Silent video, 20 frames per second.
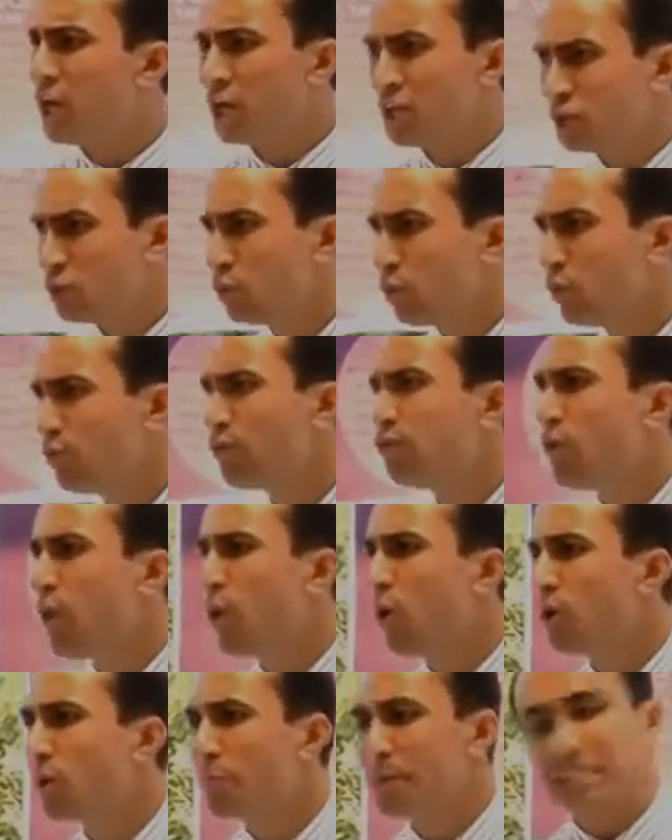You
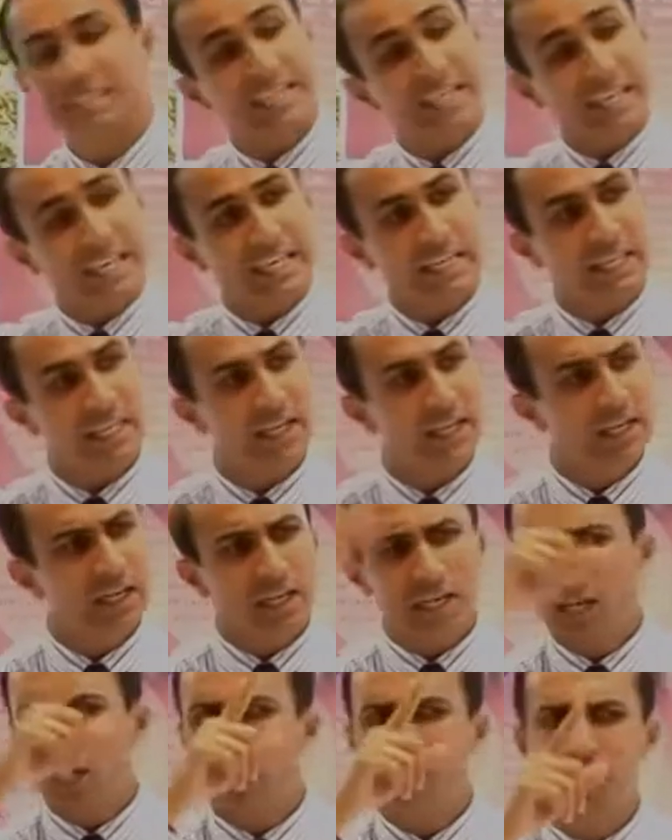fall, but he
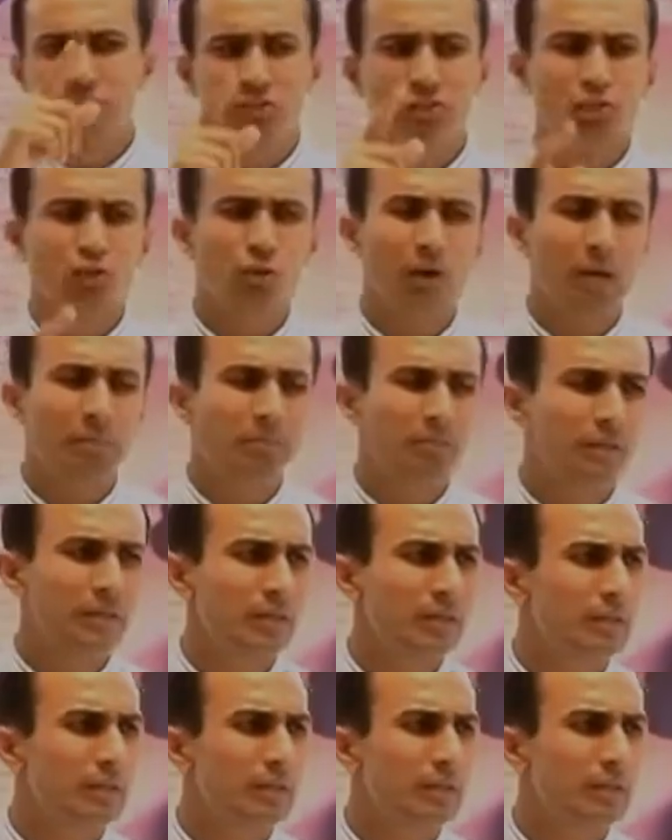lifts you up.